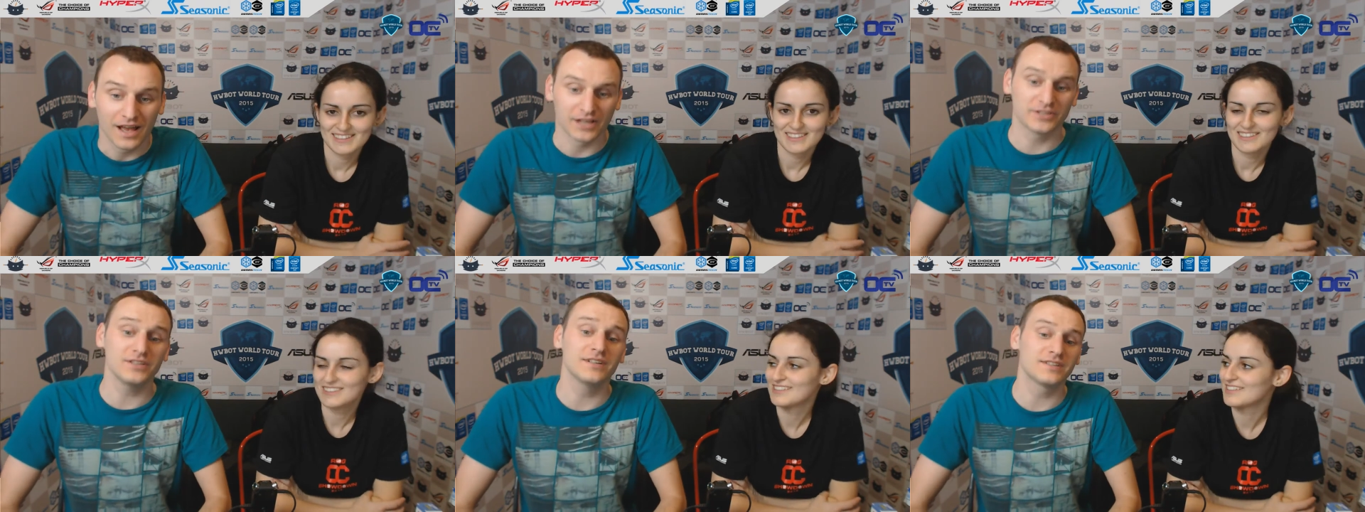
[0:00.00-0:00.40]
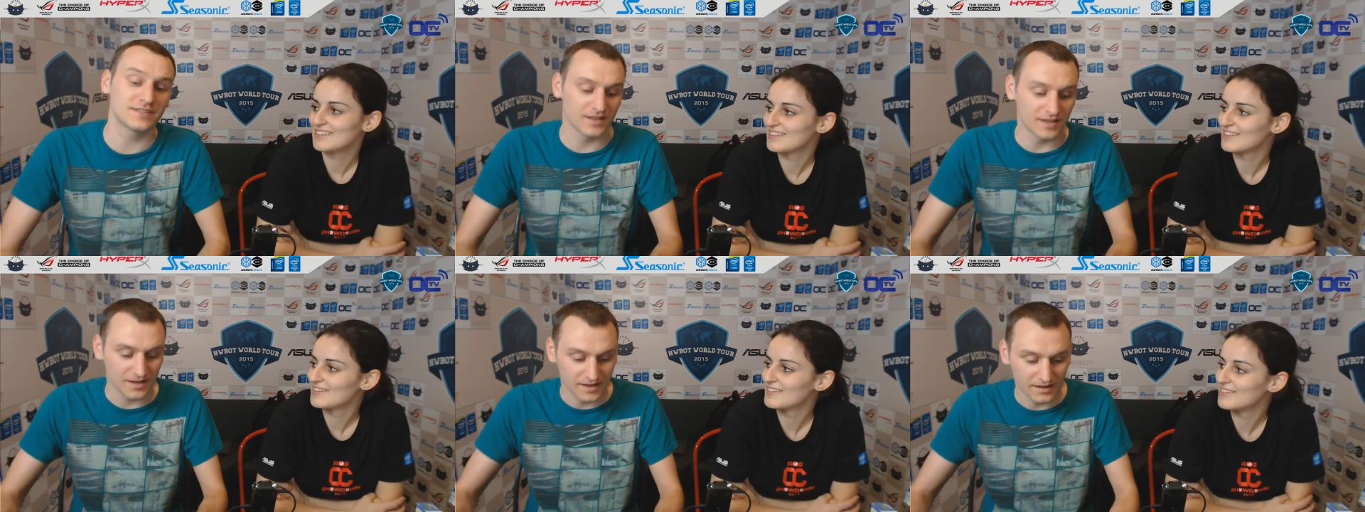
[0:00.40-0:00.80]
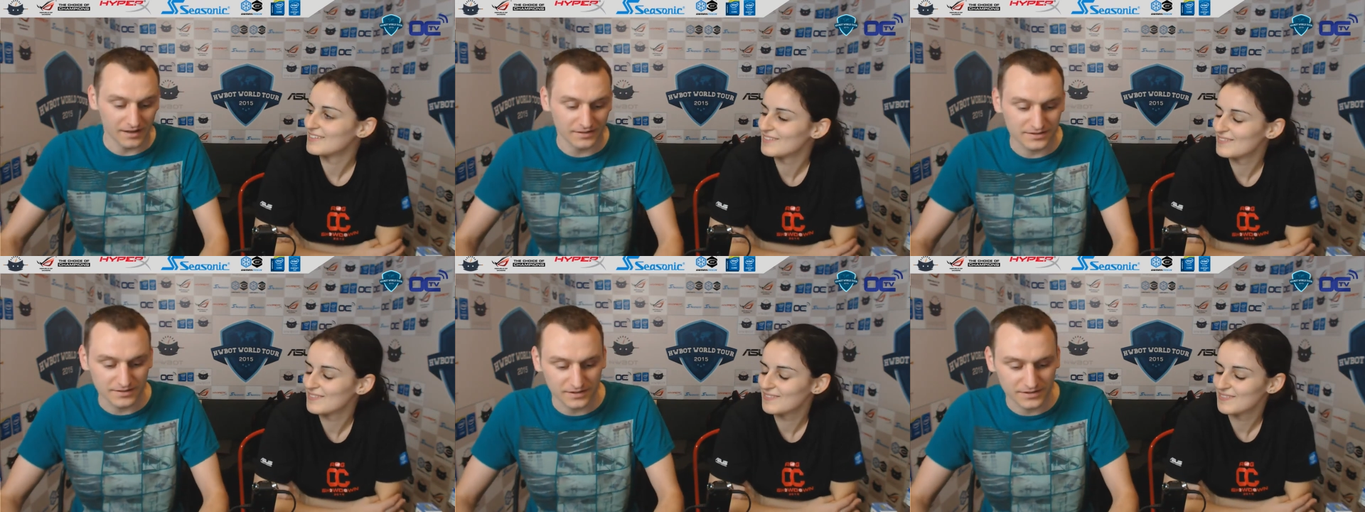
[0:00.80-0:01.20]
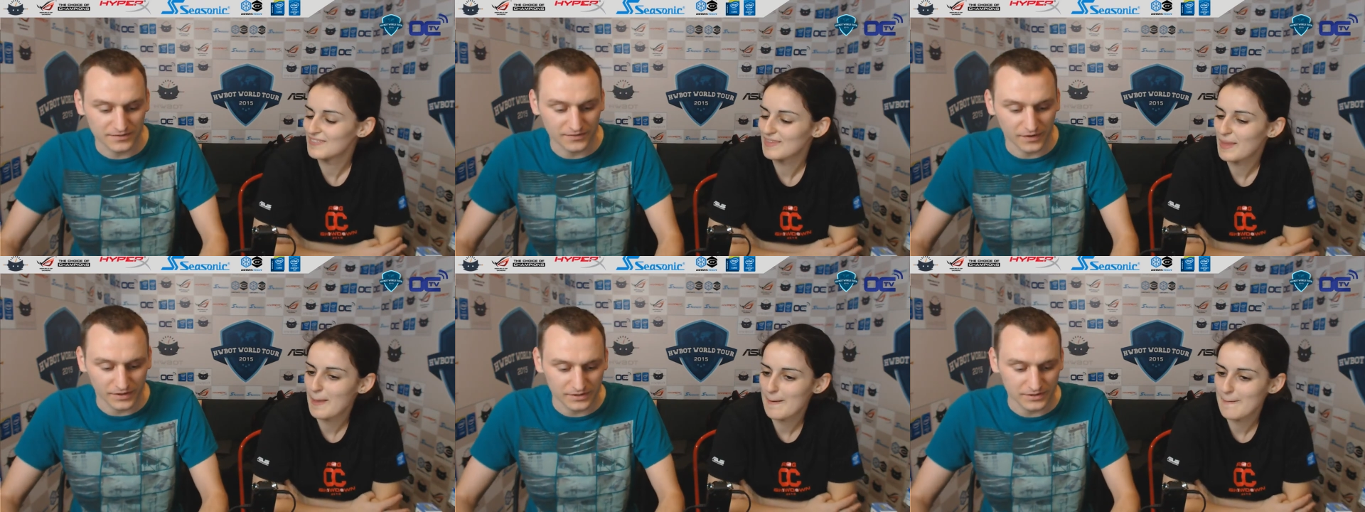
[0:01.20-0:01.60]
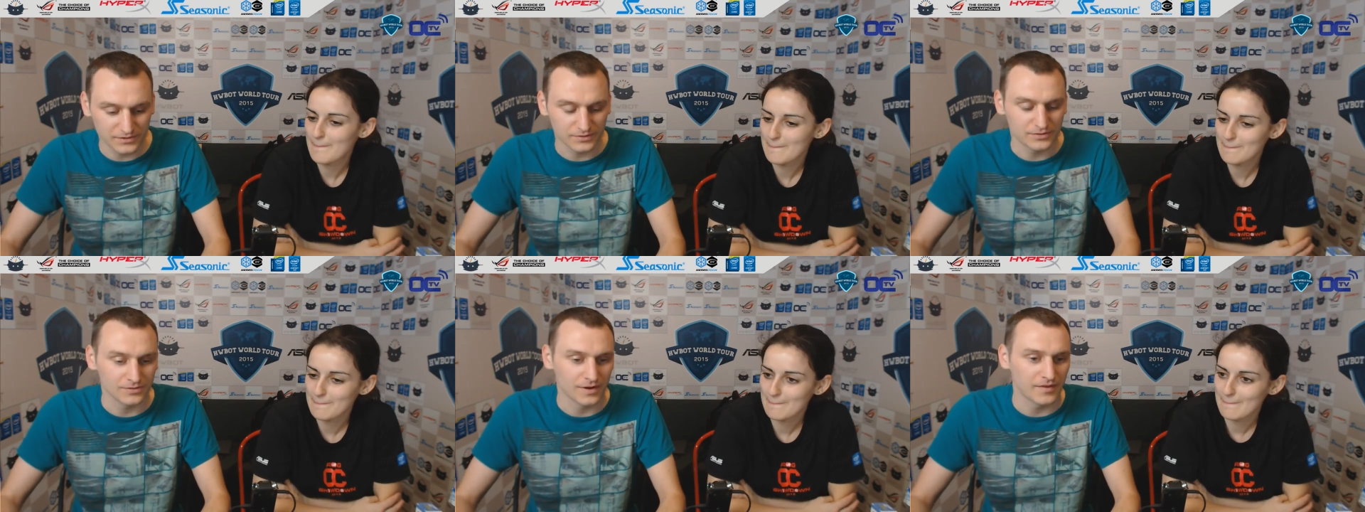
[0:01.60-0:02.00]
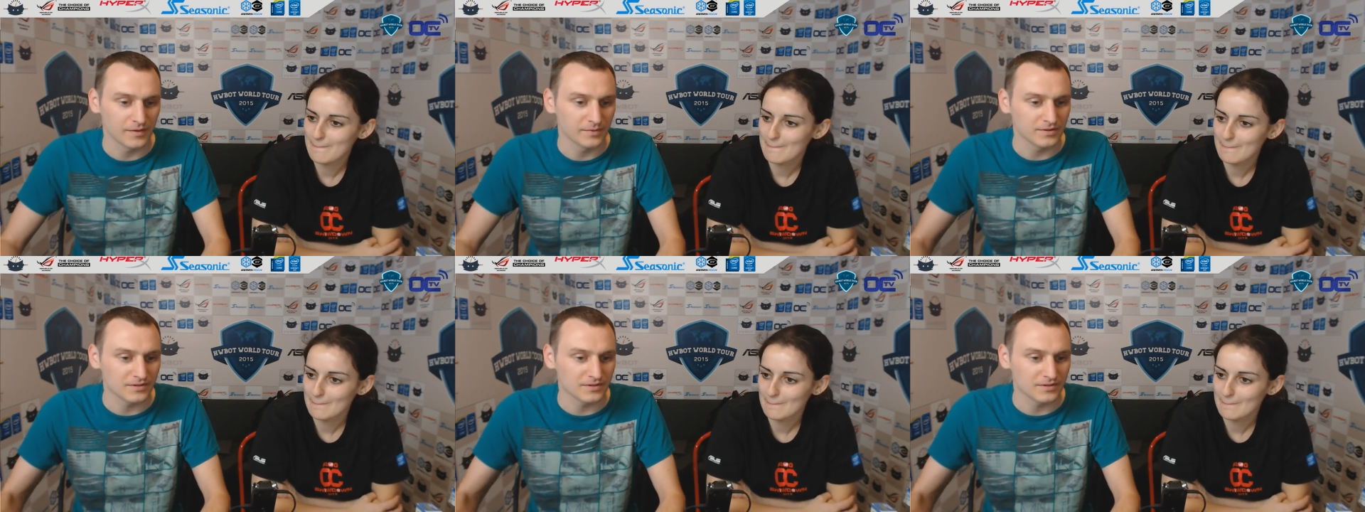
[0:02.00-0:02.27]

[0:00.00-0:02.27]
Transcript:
Speaker 1: Actually, it's funny to have that,